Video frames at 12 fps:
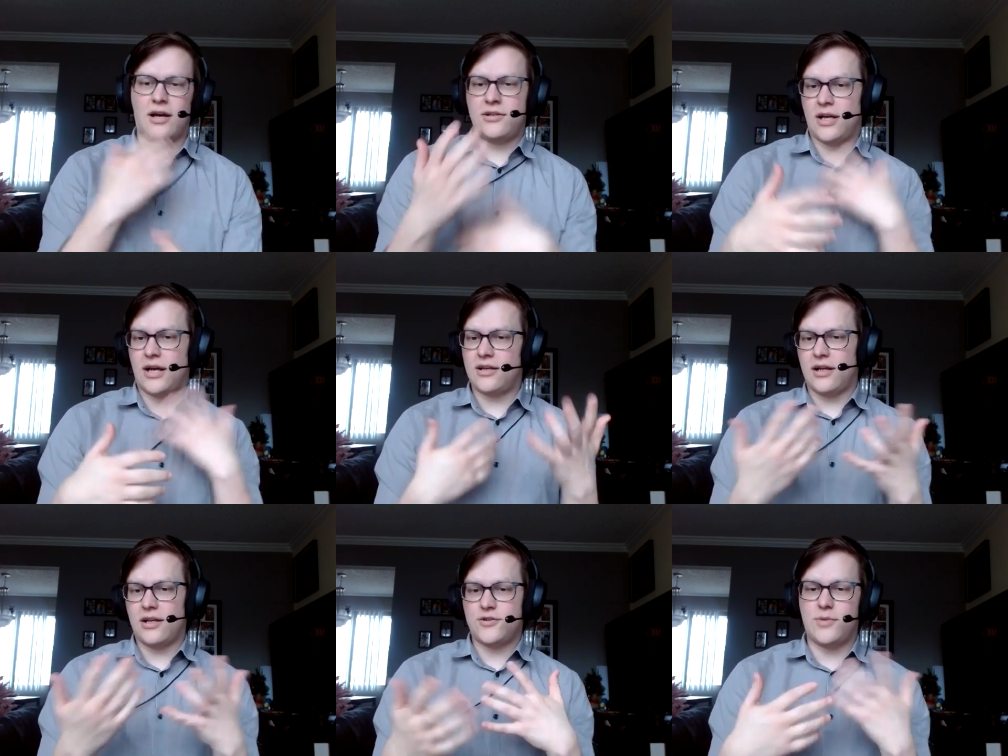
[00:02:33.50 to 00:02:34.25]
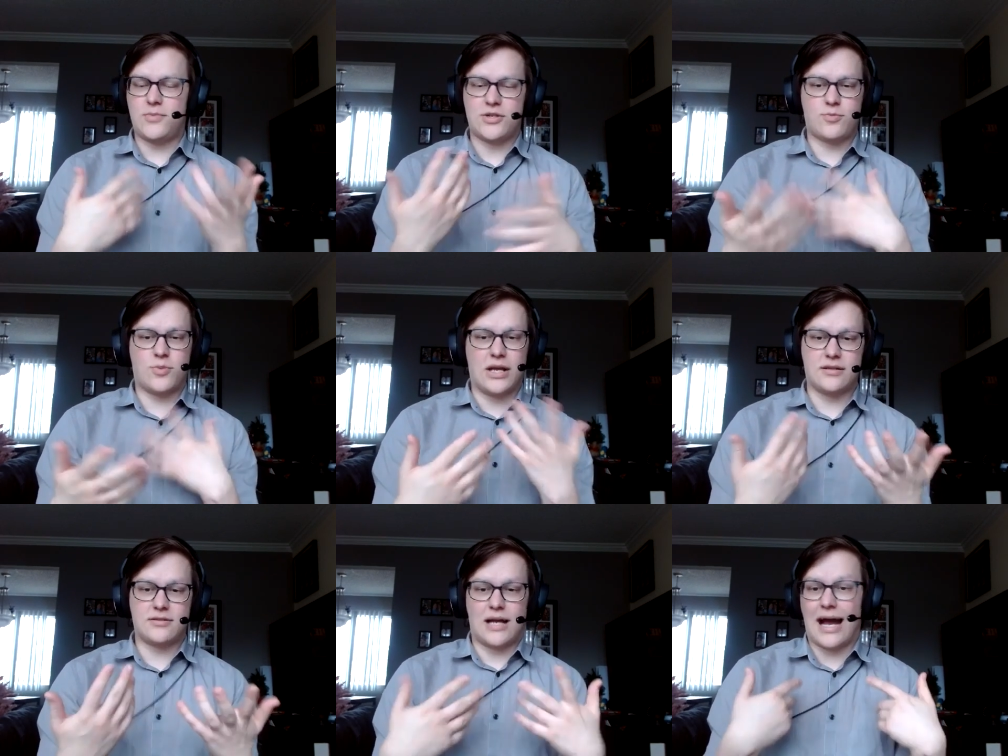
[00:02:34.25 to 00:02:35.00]
ideology just
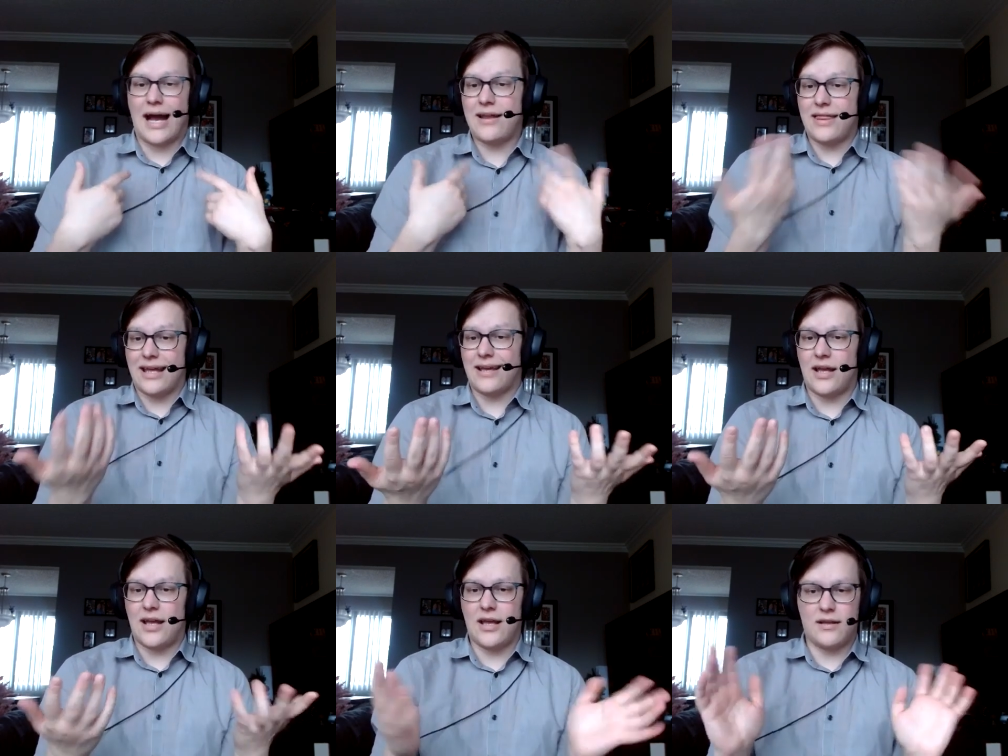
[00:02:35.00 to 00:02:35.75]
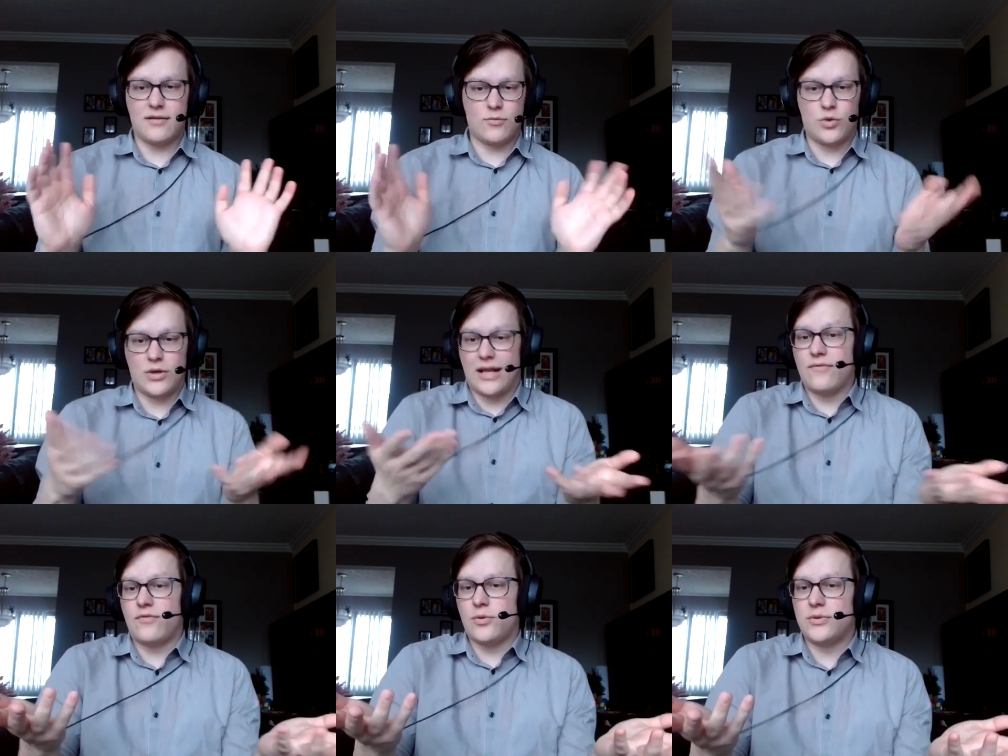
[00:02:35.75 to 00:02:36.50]
because I think it would
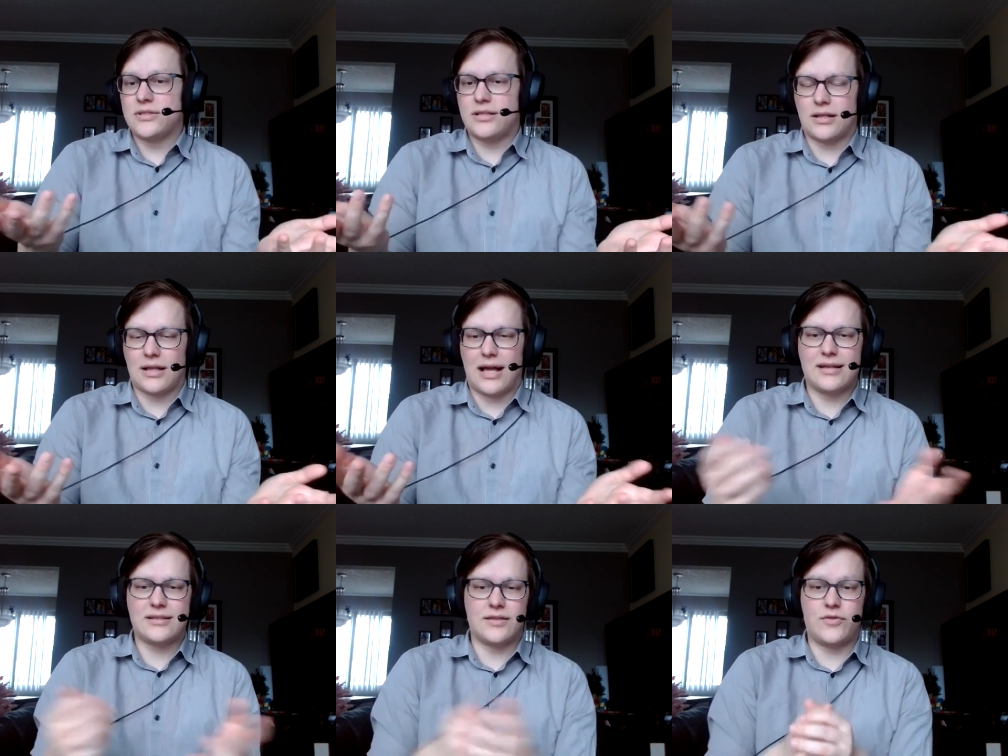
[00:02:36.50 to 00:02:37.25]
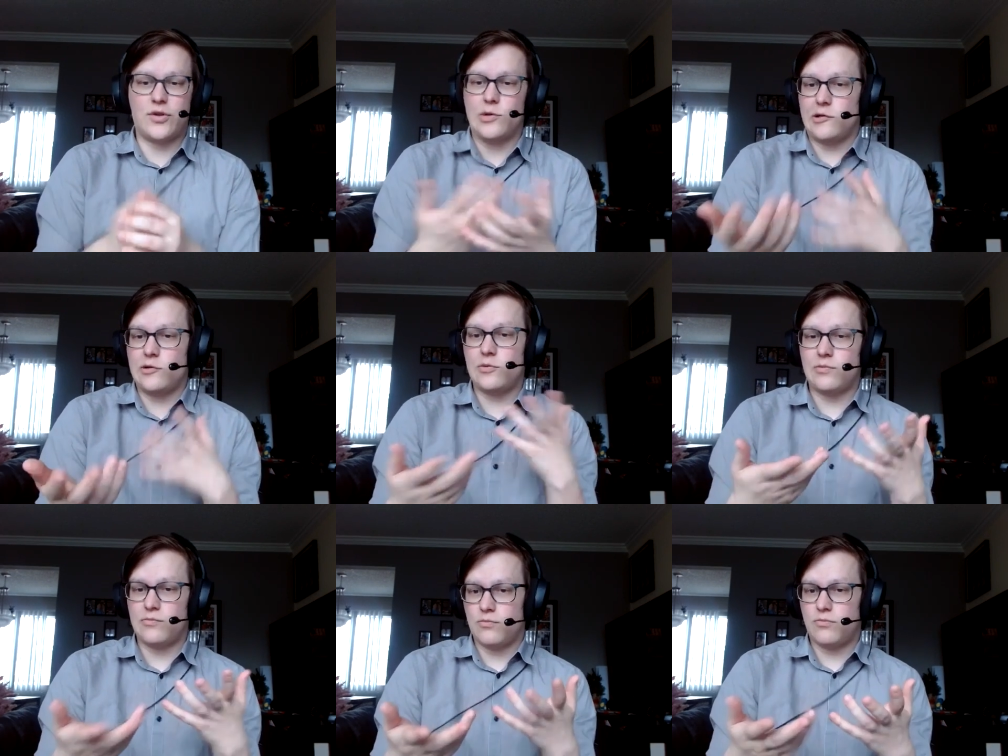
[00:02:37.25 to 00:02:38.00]
influence the class if you
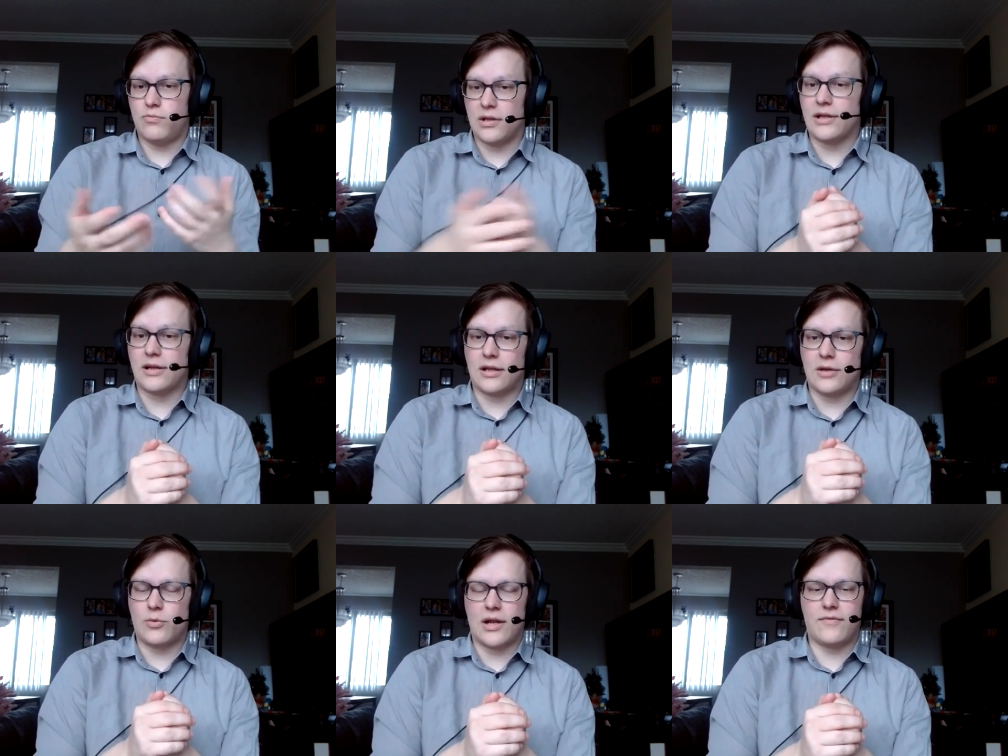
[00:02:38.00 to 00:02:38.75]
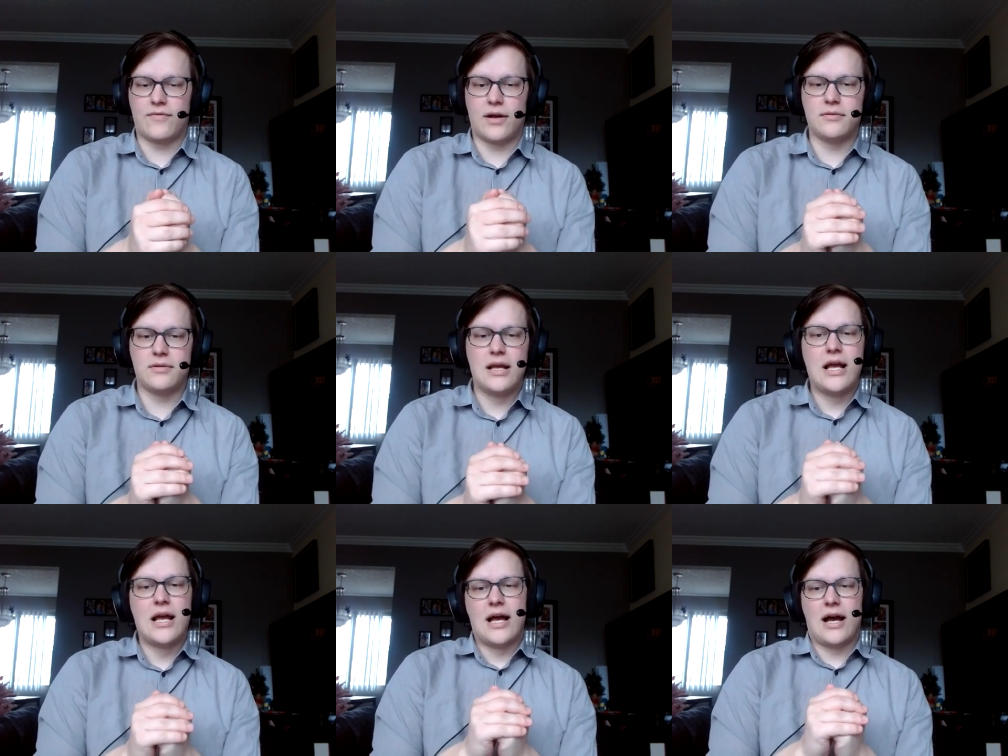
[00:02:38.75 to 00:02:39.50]
knew politically what I felt,
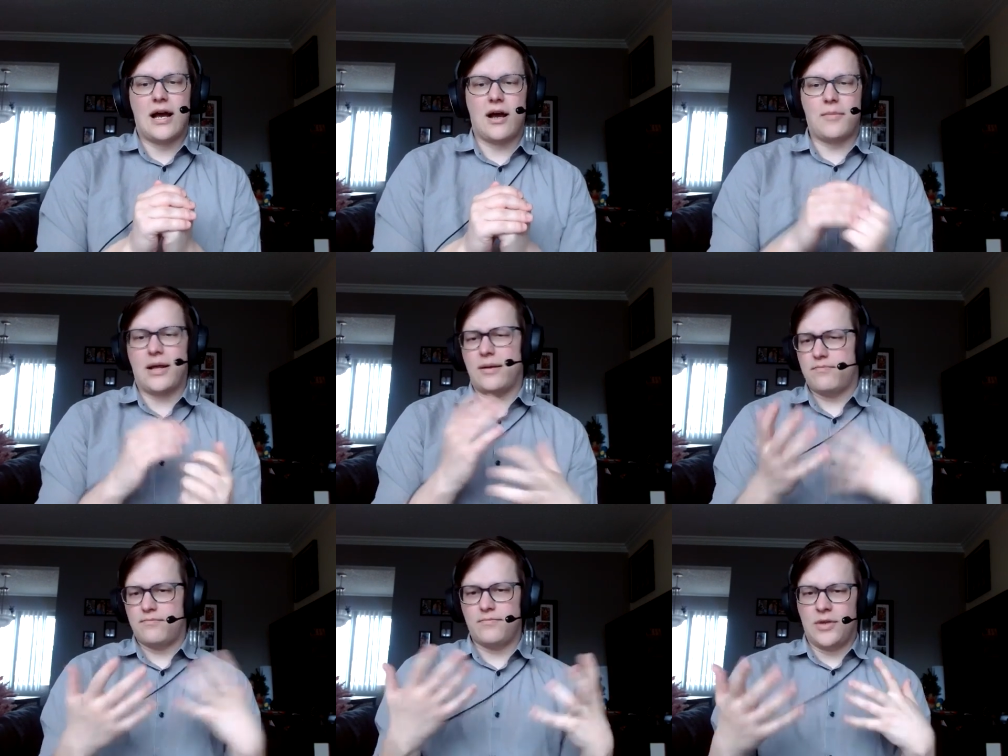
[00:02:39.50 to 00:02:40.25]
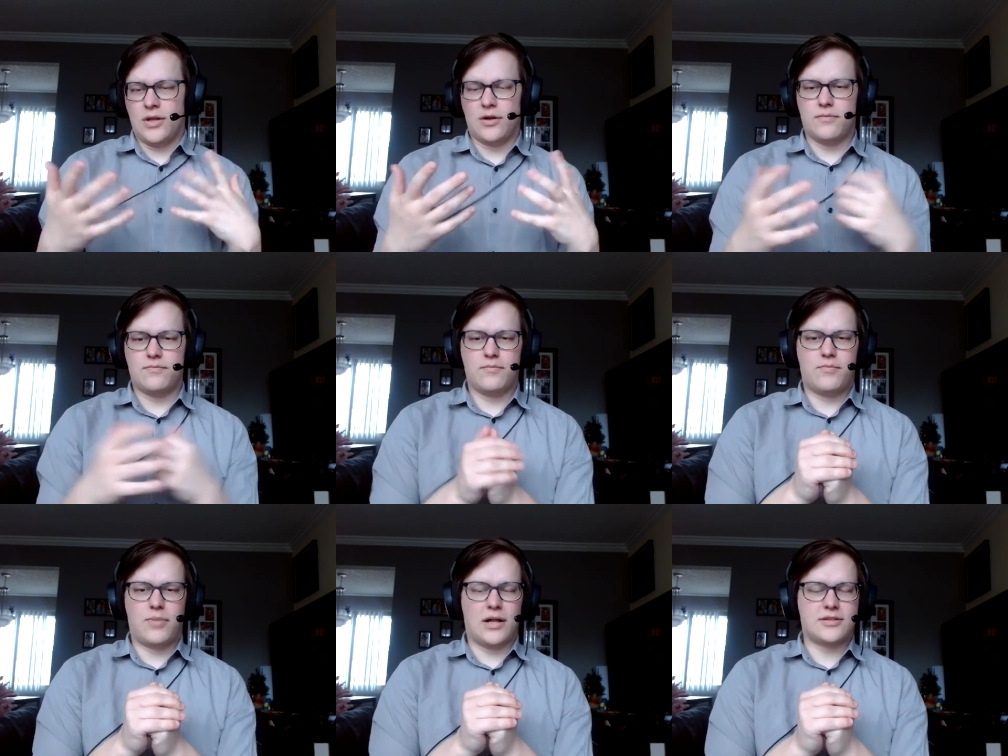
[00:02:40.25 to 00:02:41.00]
and
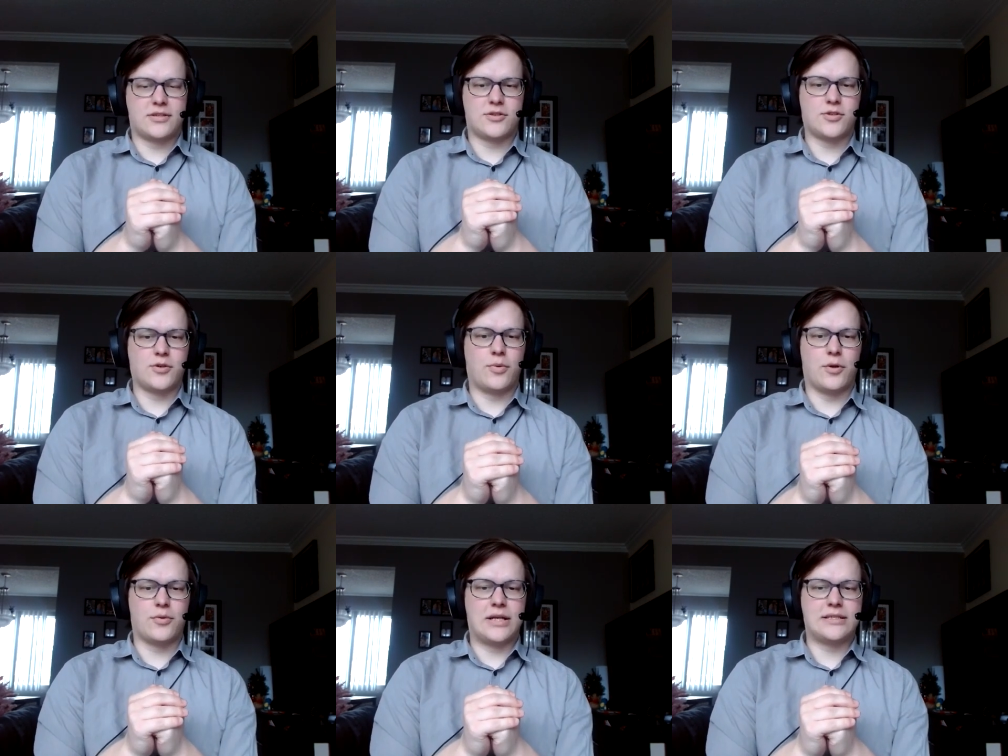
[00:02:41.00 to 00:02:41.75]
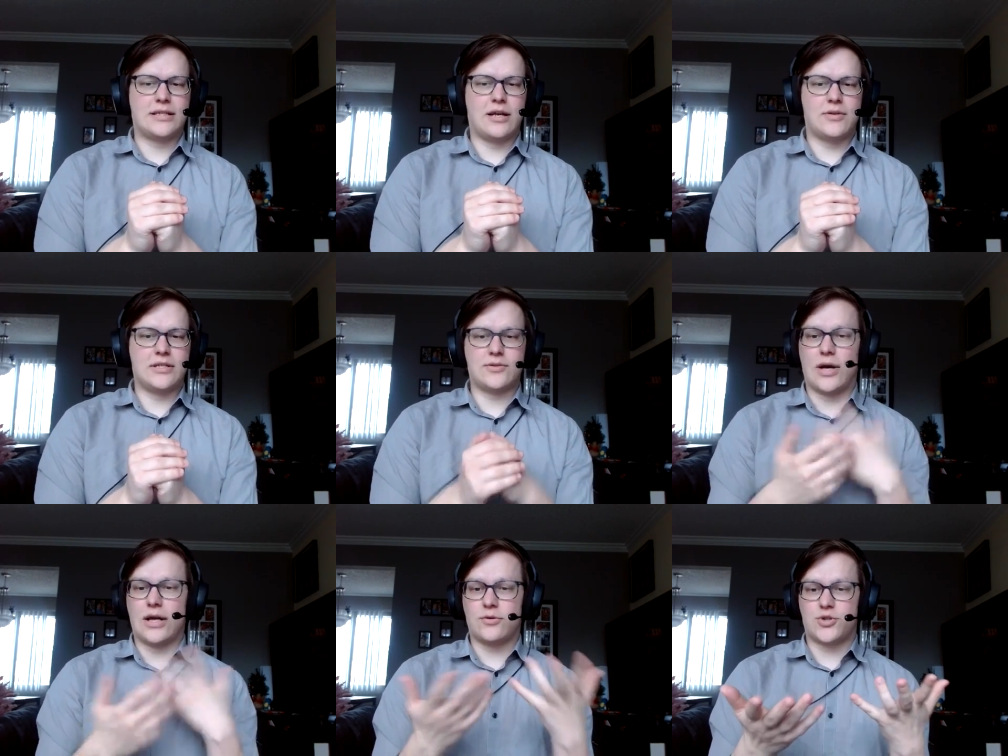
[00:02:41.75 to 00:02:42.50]
politics are so polarizing nowadays,
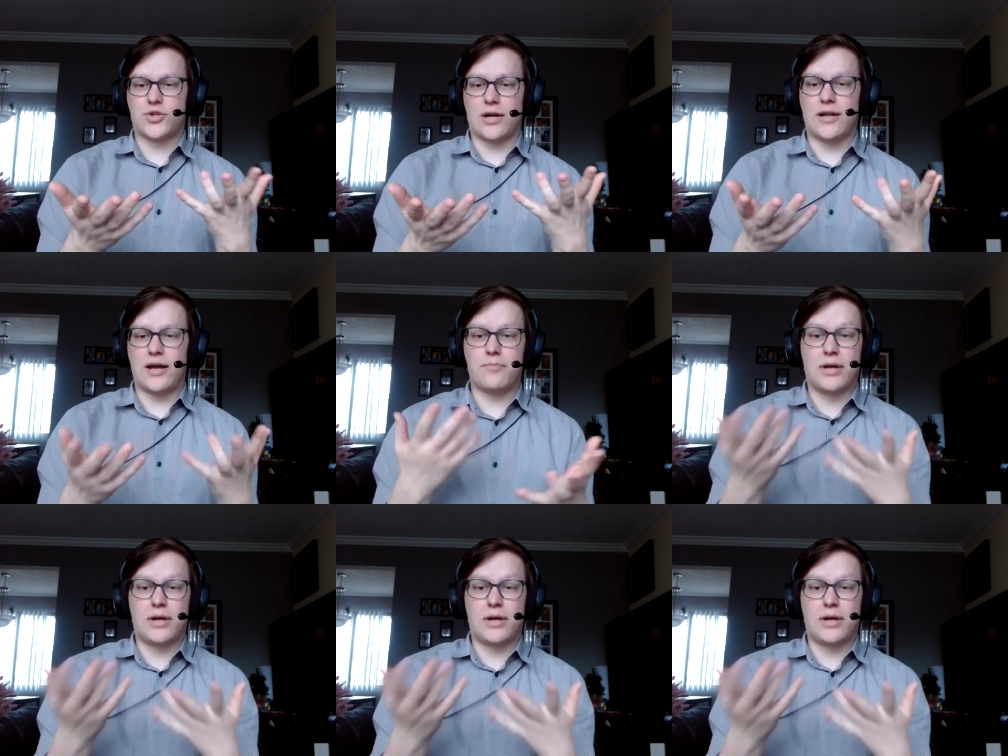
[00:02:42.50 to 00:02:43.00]
so I don't share that.